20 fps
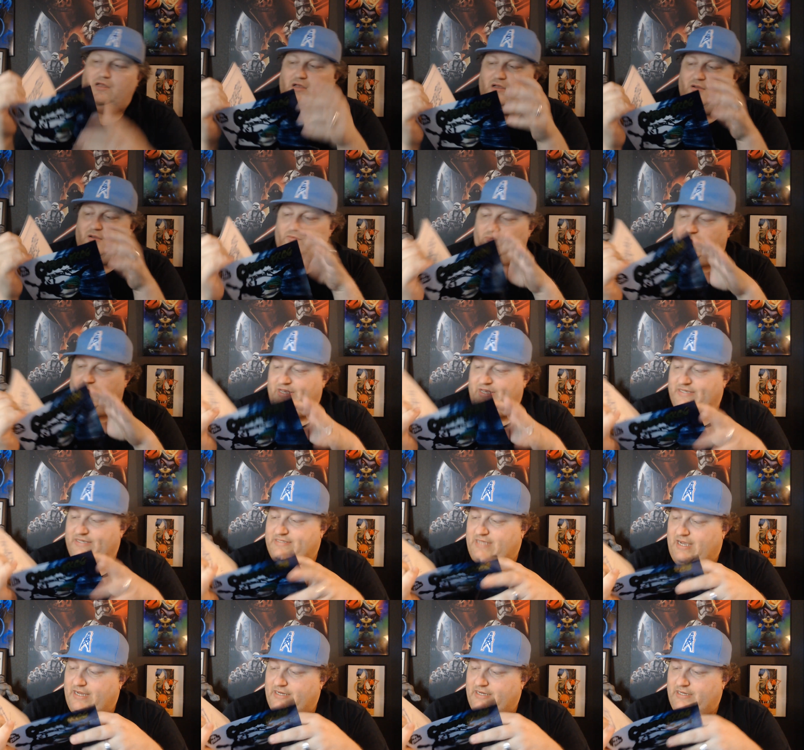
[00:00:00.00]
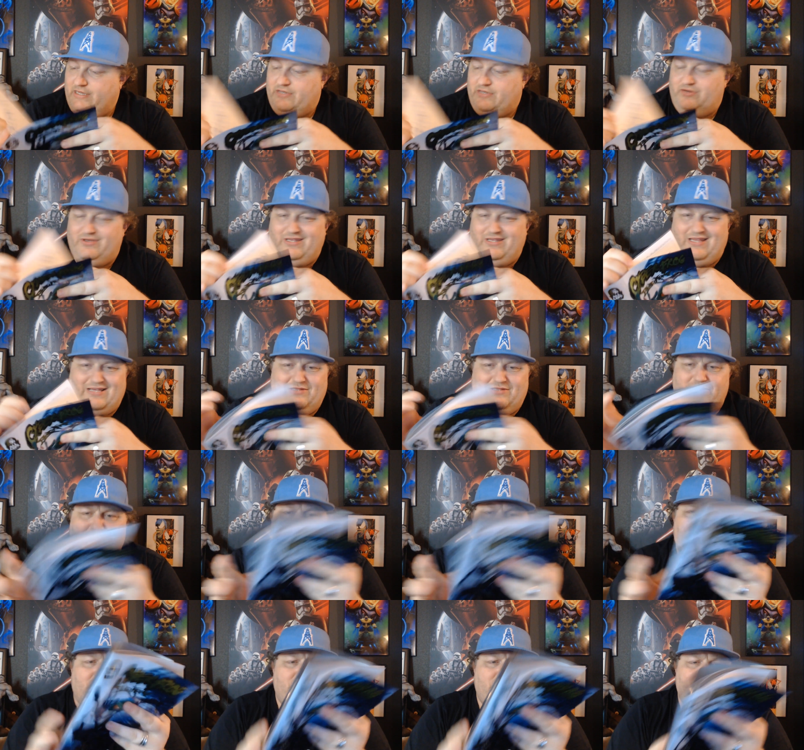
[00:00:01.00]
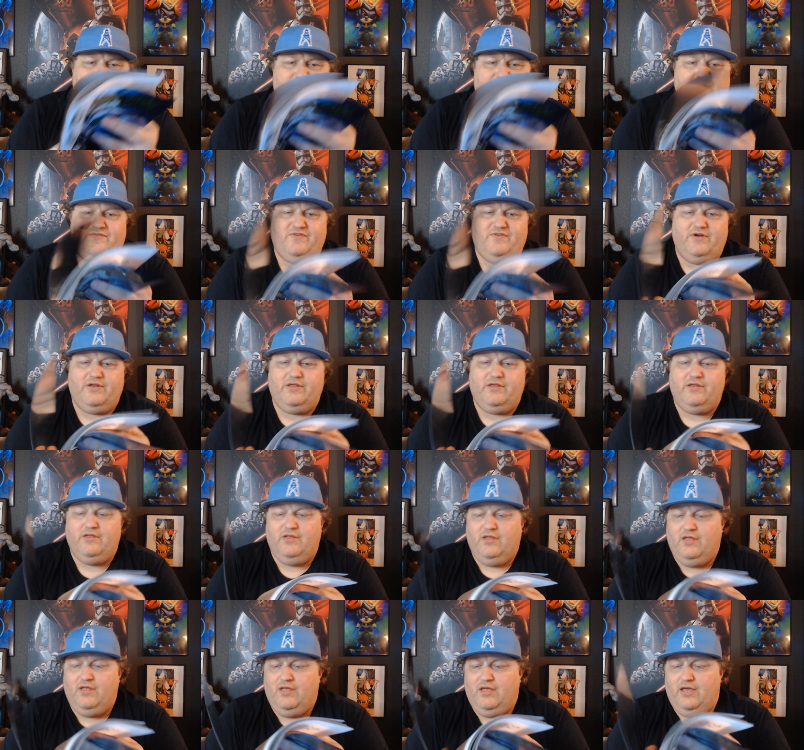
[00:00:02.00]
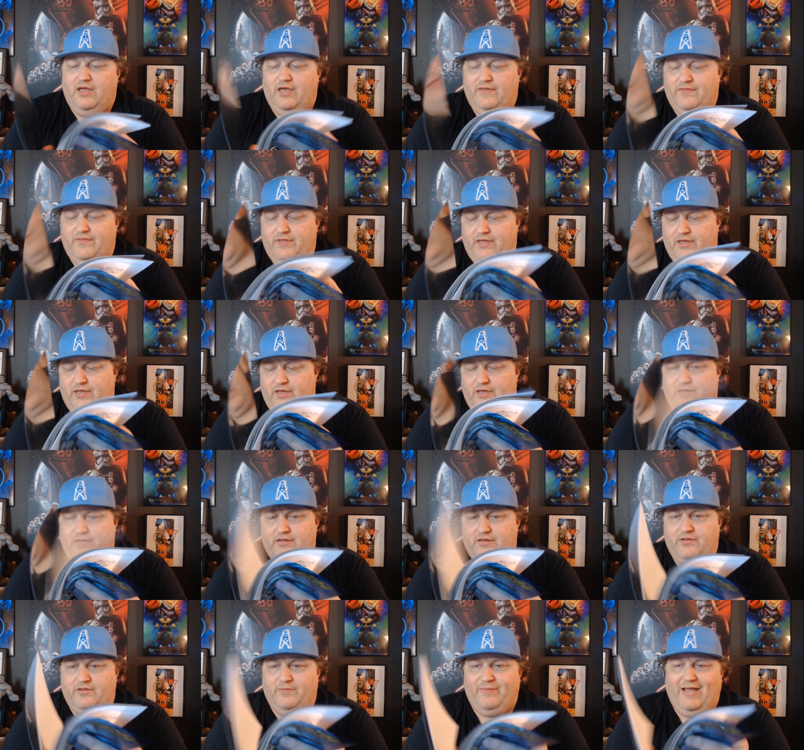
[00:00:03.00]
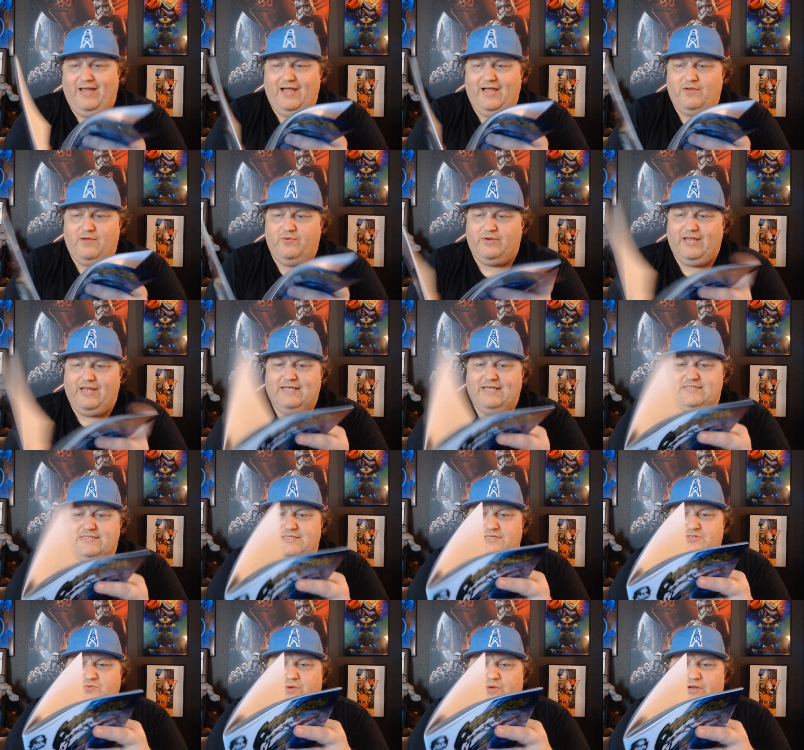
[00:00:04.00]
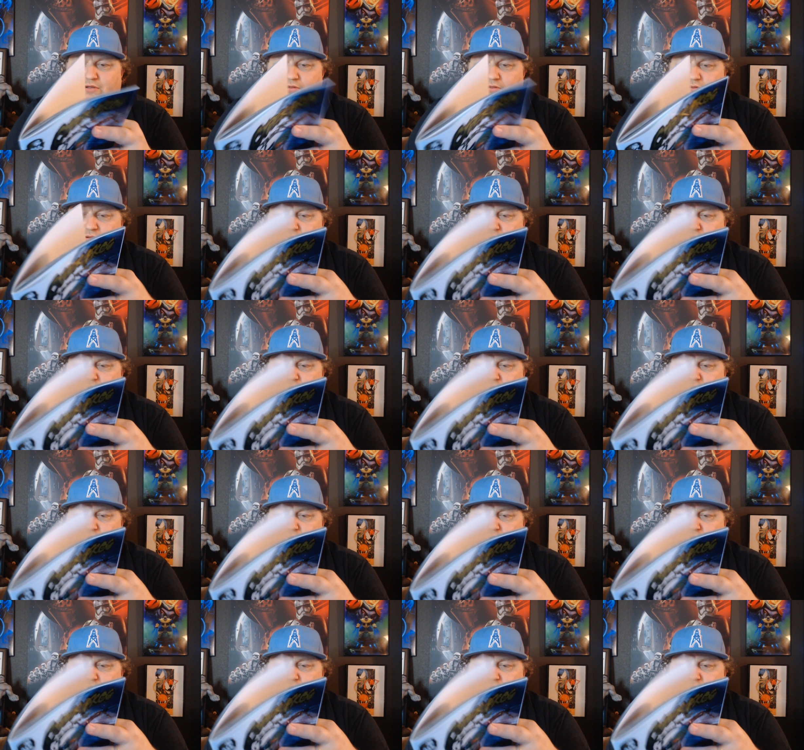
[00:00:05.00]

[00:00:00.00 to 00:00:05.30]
where he signed it and you get like little sketches and stuff on it, and then the back one has it as well.